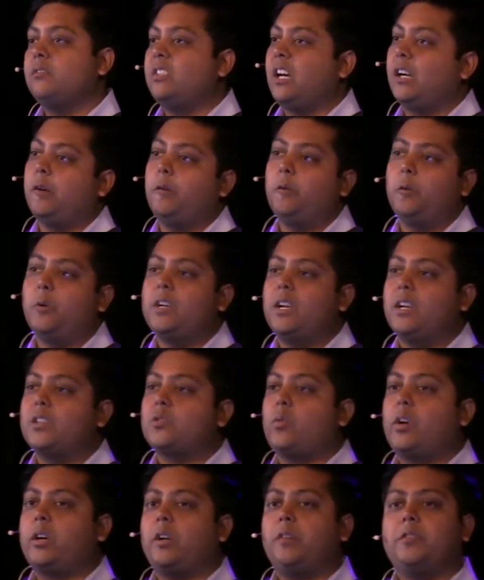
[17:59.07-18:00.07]
Not everyone
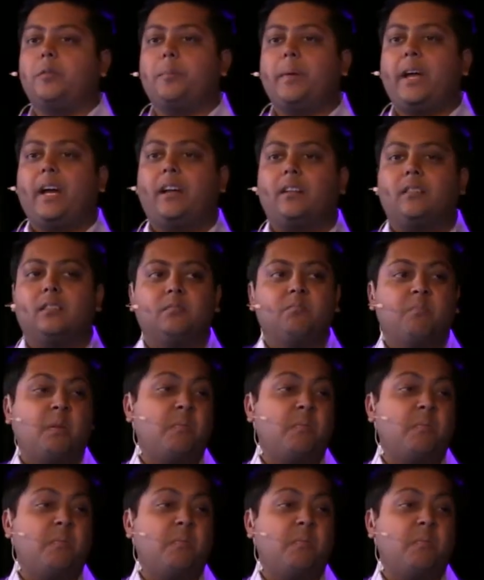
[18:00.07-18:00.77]
does right off the bat.